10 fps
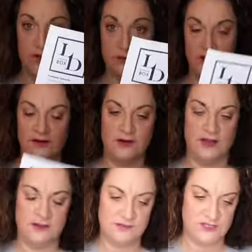you all about your
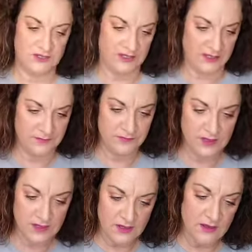items you get.
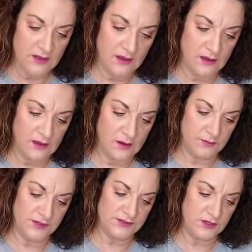
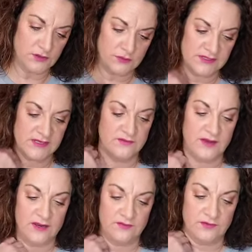Um, the total retail
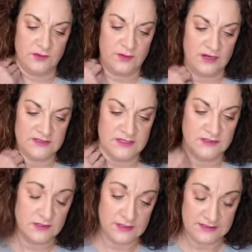value for the box
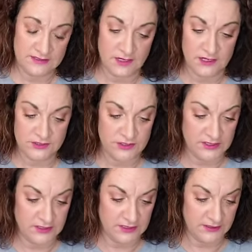is
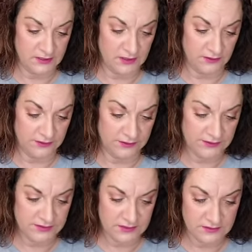
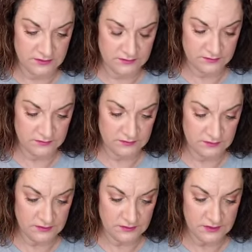$109.
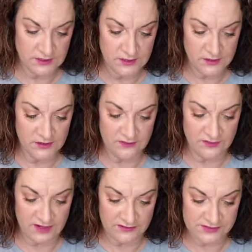You get
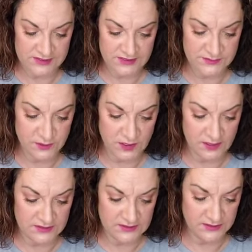five to six
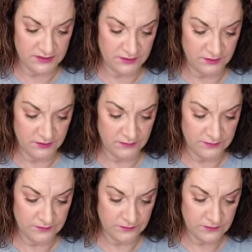products in here.